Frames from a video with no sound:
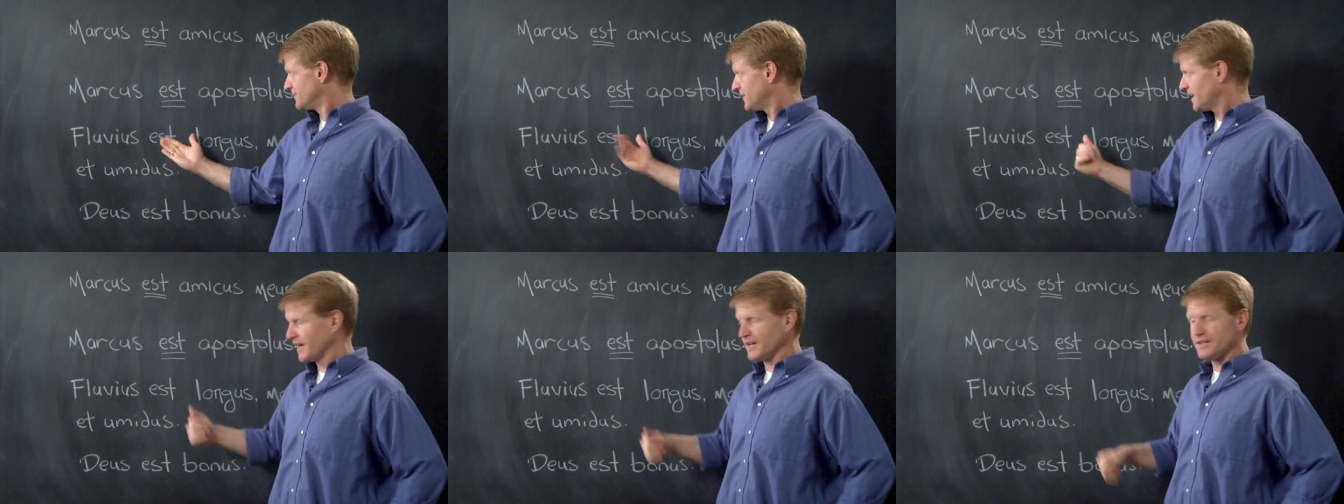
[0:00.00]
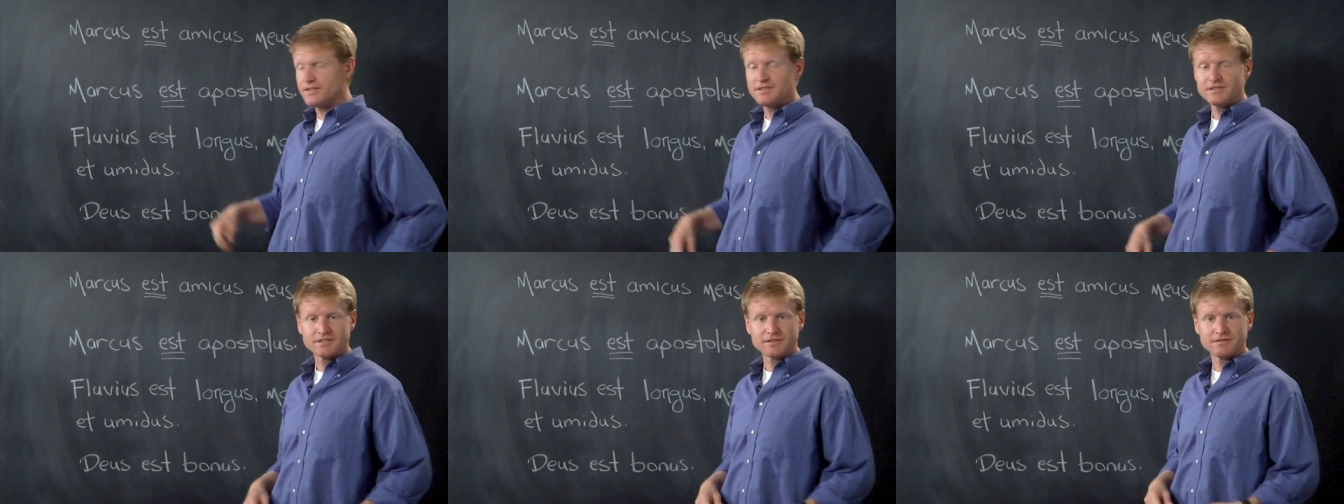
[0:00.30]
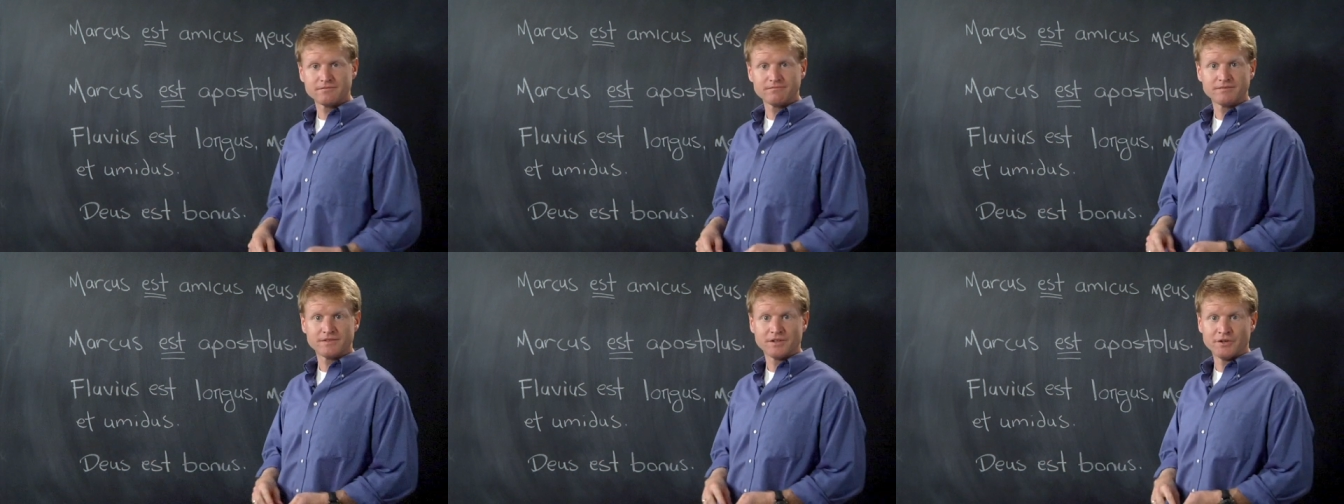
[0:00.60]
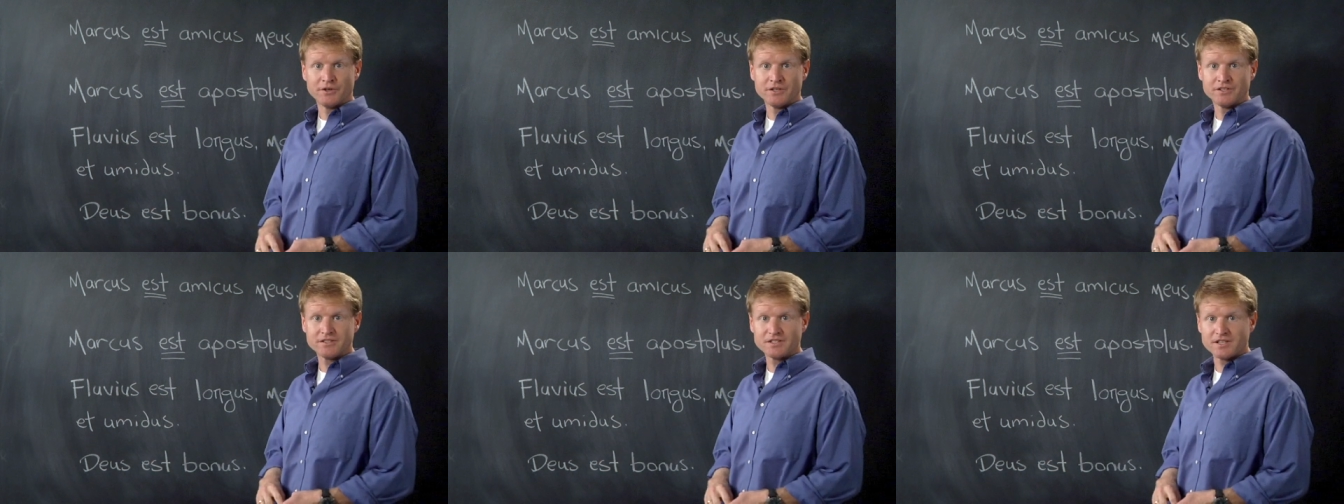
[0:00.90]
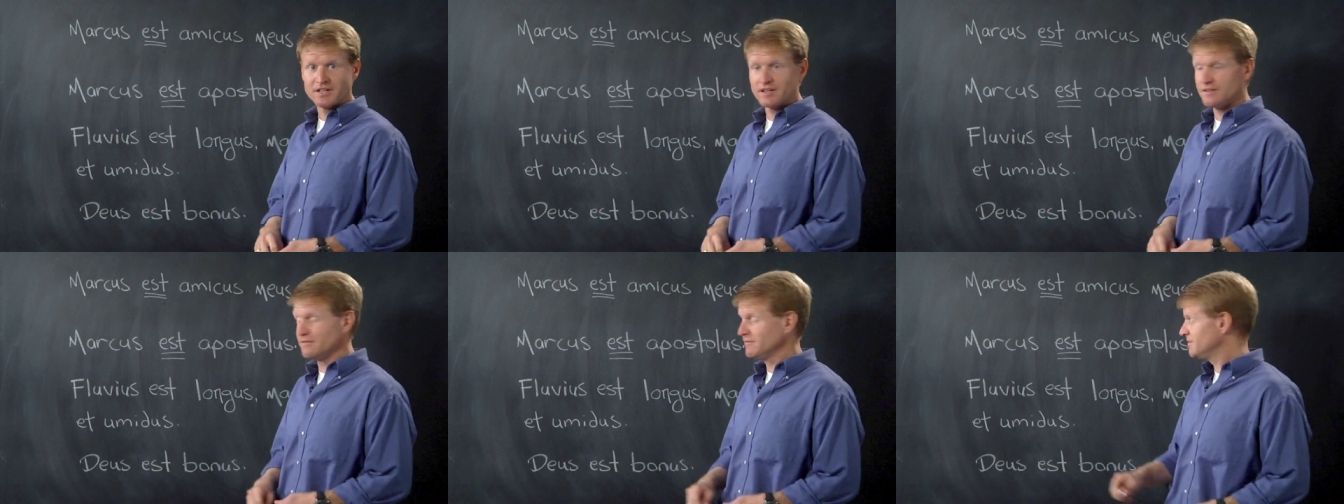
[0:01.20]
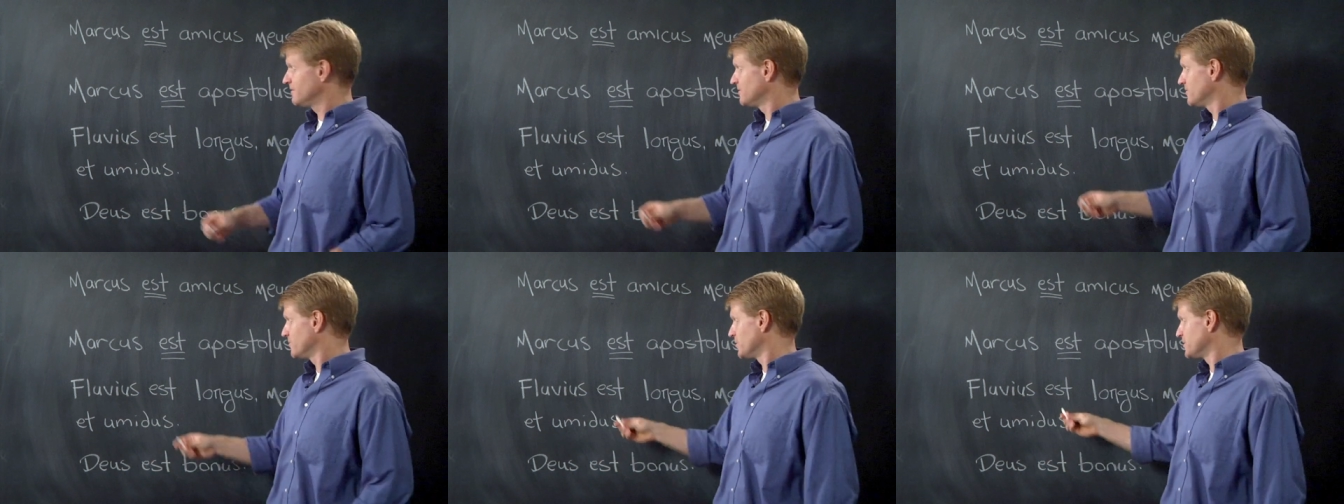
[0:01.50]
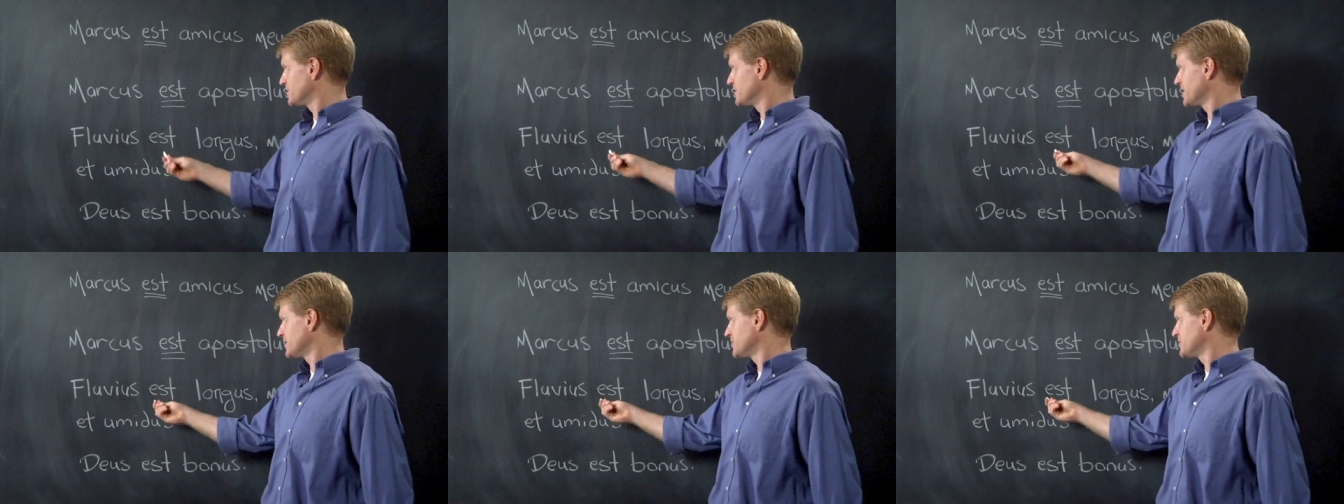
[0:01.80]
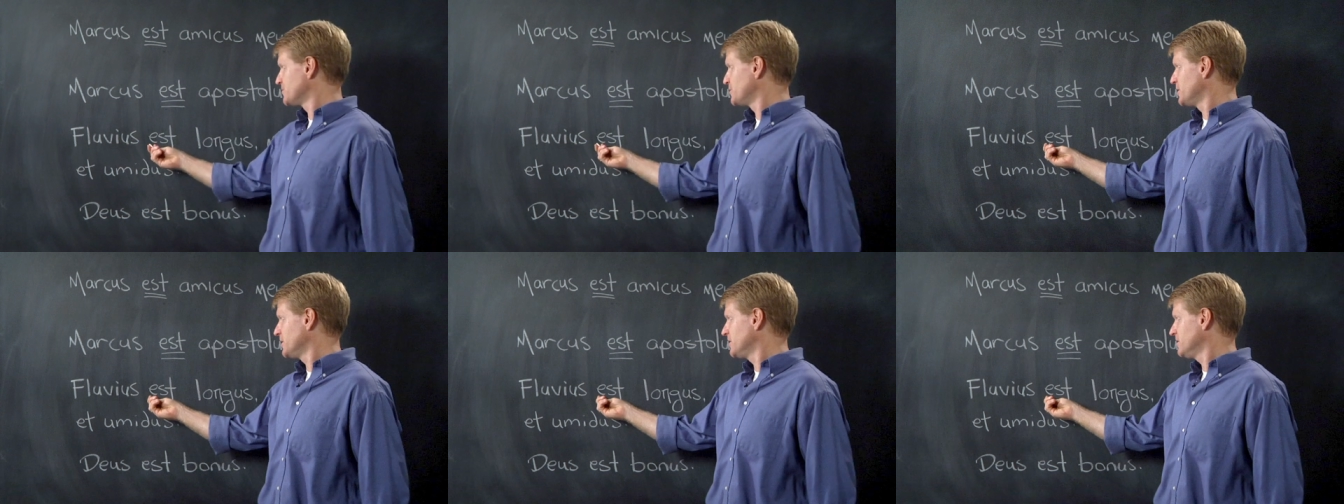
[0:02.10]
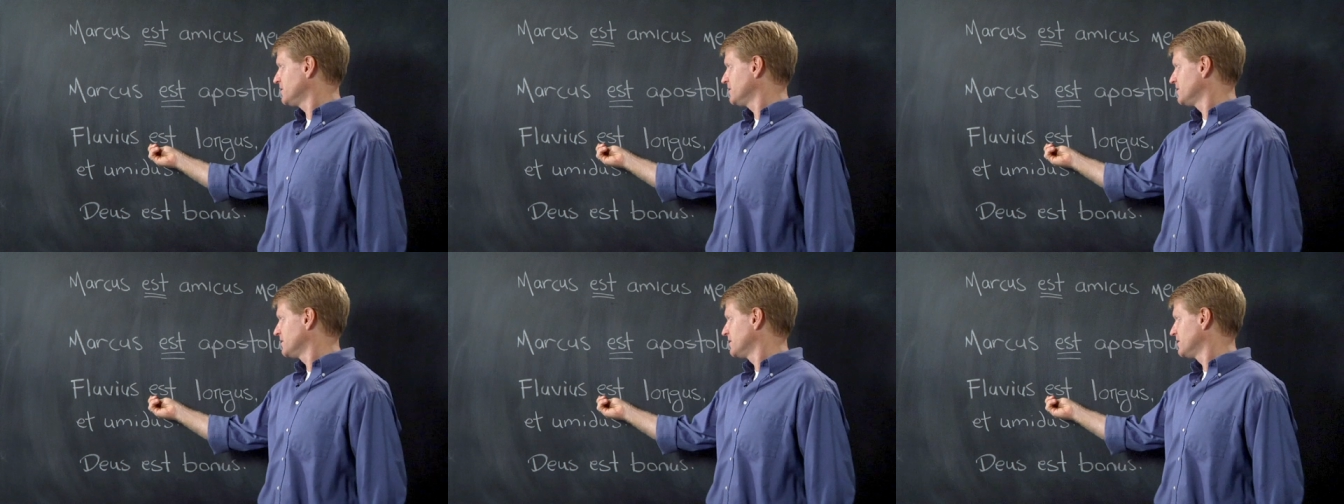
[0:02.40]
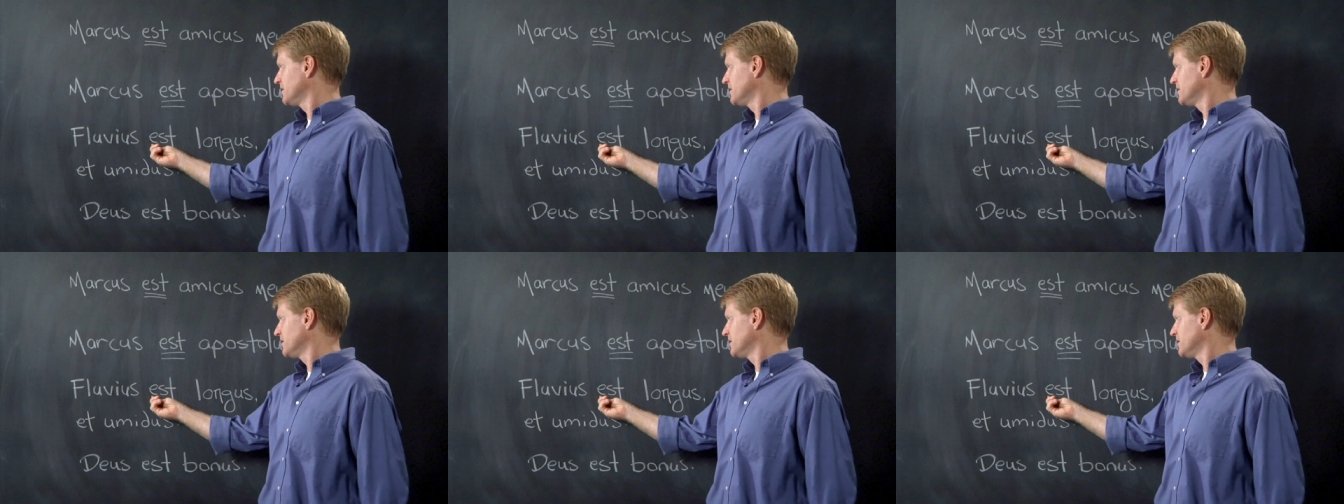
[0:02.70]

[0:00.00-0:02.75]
Est, there it is again. What does est mean?